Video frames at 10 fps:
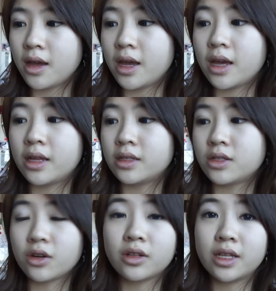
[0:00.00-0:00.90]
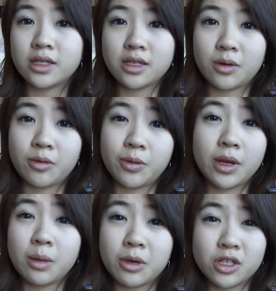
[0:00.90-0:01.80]
and circle lenses are
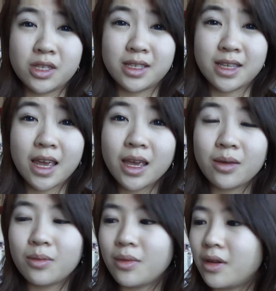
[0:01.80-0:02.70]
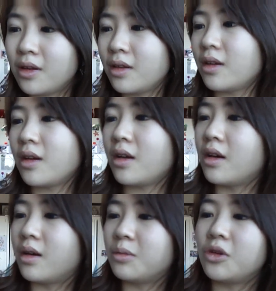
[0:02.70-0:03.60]
pretty much the same.
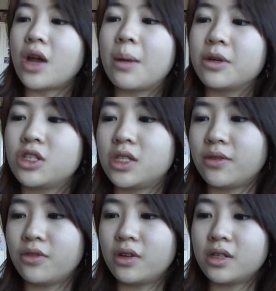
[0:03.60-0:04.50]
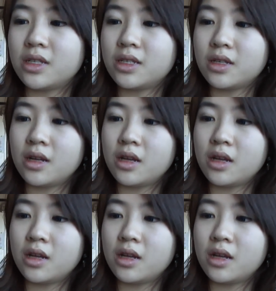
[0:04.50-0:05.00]
They're not much different.